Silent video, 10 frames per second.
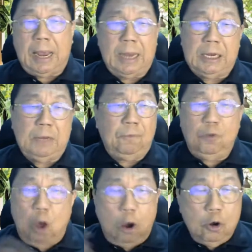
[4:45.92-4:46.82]
if you
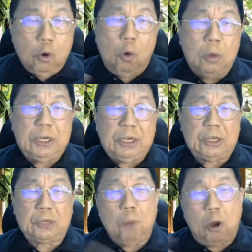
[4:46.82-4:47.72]
all know, it is a
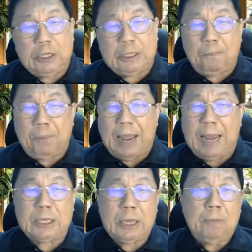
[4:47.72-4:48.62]
small little
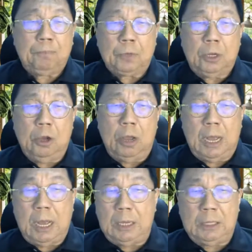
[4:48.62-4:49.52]
place.
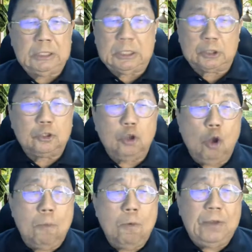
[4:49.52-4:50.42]
It's a
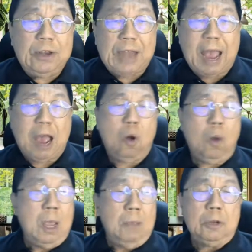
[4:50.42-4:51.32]
slow-moving town.
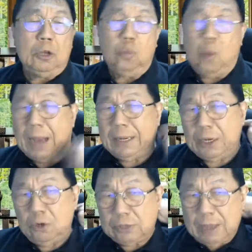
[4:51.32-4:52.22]
Because why? They
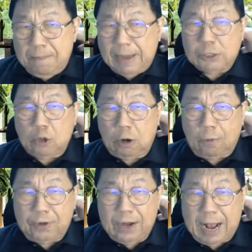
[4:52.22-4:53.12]
use the mascot
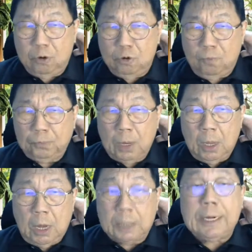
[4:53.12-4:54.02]
of Terengganu,
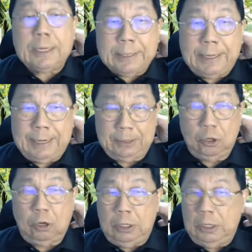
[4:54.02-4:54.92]
a turtle. So
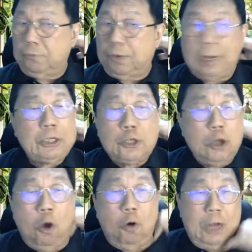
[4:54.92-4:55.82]
it's really
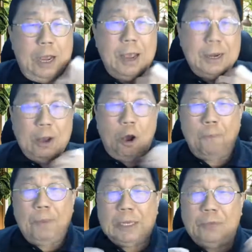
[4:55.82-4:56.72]
slow. The whole
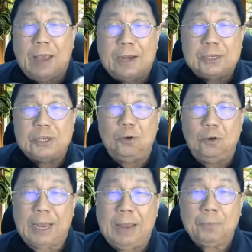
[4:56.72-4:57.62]
place is very slow,
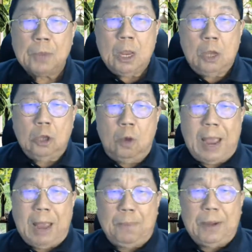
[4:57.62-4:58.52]
okay? So what
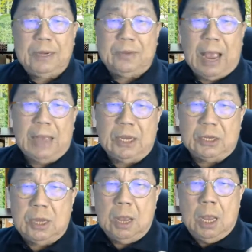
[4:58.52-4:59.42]
happened is that I
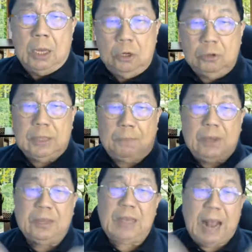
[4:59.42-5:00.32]
just used the
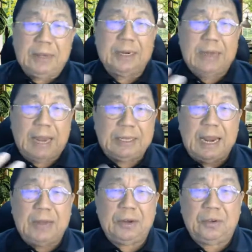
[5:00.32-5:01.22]
business until
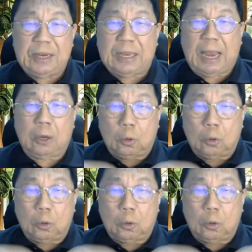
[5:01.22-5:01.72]
1986. I